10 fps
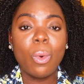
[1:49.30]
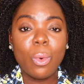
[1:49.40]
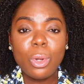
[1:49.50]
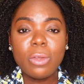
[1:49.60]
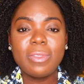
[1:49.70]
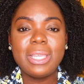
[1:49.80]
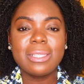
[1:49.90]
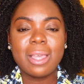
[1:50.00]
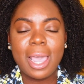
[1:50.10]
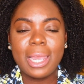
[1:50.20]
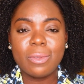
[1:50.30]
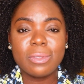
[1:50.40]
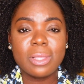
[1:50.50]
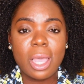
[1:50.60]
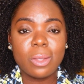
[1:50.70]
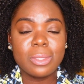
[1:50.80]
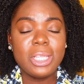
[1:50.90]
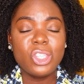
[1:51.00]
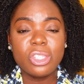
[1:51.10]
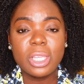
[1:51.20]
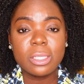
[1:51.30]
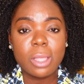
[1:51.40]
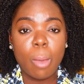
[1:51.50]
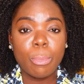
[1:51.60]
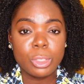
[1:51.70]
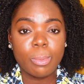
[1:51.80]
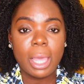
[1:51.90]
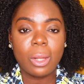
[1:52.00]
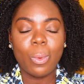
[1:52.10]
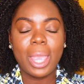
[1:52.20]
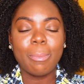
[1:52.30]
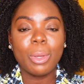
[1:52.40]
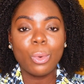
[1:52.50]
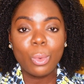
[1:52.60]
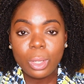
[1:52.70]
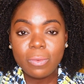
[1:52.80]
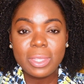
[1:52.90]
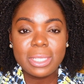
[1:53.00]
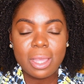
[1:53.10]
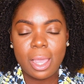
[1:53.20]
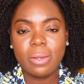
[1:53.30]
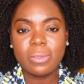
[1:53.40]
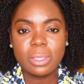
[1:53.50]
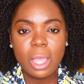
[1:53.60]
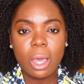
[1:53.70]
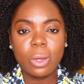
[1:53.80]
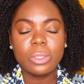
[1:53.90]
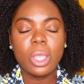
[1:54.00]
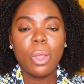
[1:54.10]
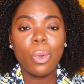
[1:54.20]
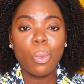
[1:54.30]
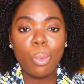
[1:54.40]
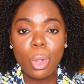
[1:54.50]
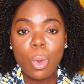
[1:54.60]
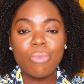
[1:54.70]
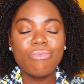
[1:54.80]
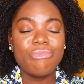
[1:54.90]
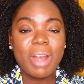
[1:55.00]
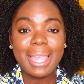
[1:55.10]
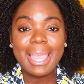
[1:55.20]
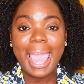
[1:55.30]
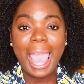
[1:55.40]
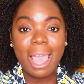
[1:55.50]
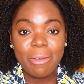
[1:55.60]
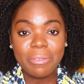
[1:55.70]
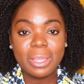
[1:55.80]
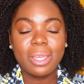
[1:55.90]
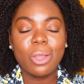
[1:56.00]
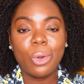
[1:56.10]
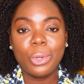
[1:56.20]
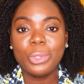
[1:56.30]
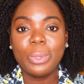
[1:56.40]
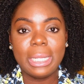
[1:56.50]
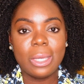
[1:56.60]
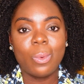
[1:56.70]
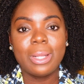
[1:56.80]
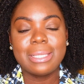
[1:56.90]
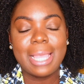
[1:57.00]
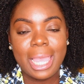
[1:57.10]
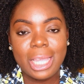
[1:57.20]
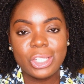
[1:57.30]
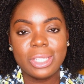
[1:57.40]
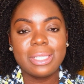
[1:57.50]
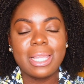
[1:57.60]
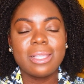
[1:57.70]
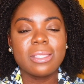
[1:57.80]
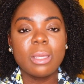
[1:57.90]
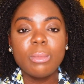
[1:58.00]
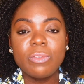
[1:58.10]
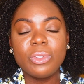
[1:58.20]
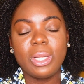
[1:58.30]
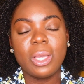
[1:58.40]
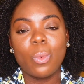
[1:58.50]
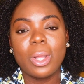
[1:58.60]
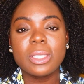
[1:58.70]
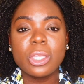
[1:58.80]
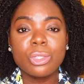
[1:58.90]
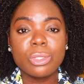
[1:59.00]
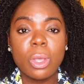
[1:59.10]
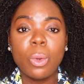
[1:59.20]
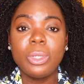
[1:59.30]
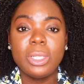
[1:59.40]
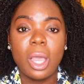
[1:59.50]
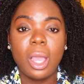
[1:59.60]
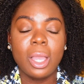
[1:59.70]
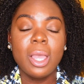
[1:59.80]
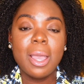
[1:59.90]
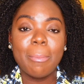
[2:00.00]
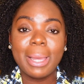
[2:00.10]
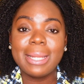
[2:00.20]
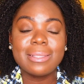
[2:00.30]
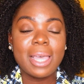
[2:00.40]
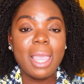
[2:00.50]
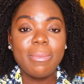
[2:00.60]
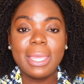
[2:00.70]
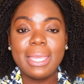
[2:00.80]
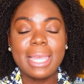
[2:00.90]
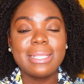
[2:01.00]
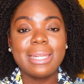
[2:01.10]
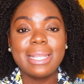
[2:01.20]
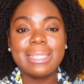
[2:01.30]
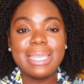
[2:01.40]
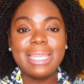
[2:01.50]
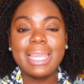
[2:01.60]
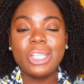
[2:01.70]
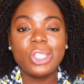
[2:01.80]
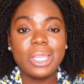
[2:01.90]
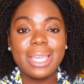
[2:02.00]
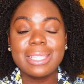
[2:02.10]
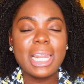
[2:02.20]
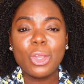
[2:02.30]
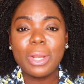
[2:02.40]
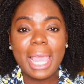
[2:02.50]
all of these kind of styles, and these are just examples by the way, but all of these kind of styles will wreak havoc on your little one's edges. And some of your little ones are so young, by the time they get to their teenage years they're not going to